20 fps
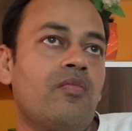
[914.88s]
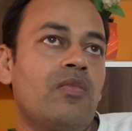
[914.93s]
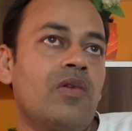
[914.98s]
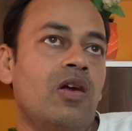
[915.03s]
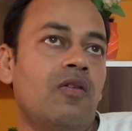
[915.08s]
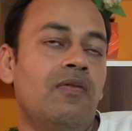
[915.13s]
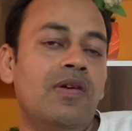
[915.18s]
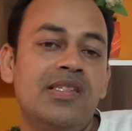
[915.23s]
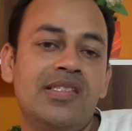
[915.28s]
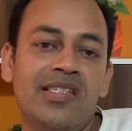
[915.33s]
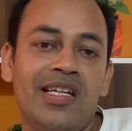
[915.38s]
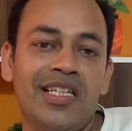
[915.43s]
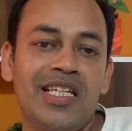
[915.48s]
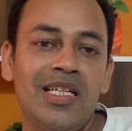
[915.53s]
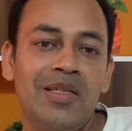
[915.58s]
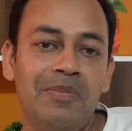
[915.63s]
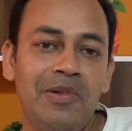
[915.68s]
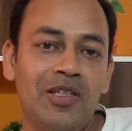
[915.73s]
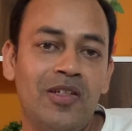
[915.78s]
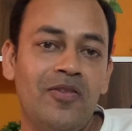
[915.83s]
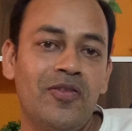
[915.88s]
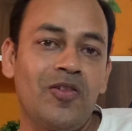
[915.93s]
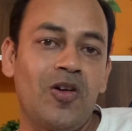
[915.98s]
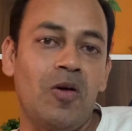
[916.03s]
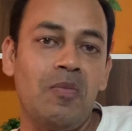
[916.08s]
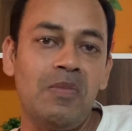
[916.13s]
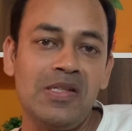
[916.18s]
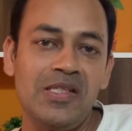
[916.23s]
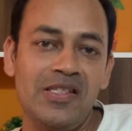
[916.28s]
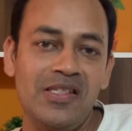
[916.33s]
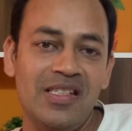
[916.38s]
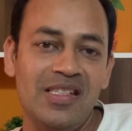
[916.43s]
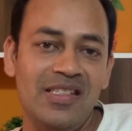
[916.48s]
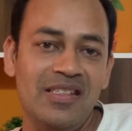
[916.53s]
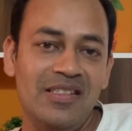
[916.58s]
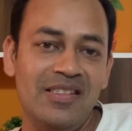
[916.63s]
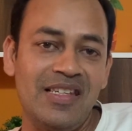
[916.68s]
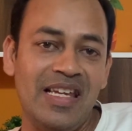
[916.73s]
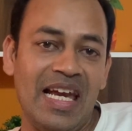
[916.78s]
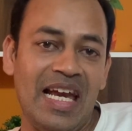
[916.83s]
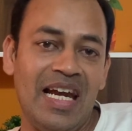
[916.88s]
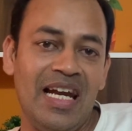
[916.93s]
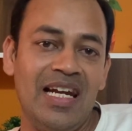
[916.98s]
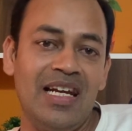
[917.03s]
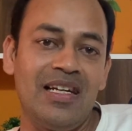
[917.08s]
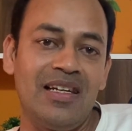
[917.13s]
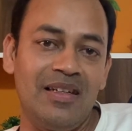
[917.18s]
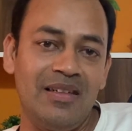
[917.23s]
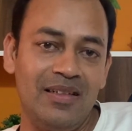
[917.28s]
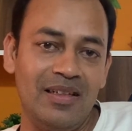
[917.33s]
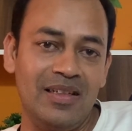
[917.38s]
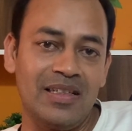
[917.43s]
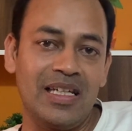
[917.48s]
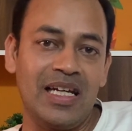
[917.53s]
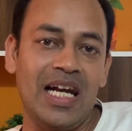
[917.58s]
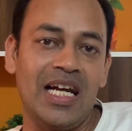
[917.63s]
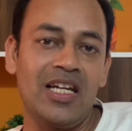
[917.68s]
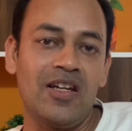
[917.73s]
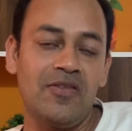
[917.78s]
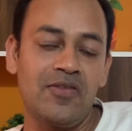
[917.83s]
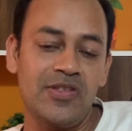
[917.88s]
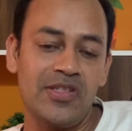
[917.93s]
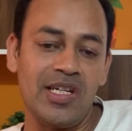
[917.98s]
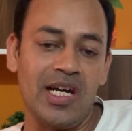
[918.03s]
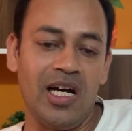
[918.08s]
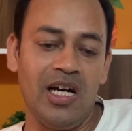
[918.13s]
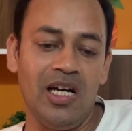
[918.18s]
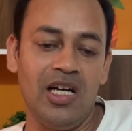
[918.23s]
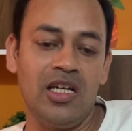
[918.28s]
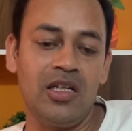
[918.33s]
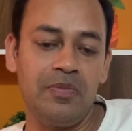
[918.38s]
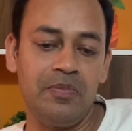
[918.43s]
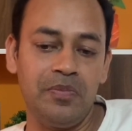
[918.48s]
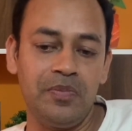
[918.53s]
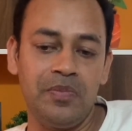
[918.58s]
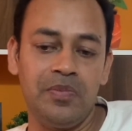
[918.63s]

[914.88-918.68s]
with certain bit of common sense and kind of sharp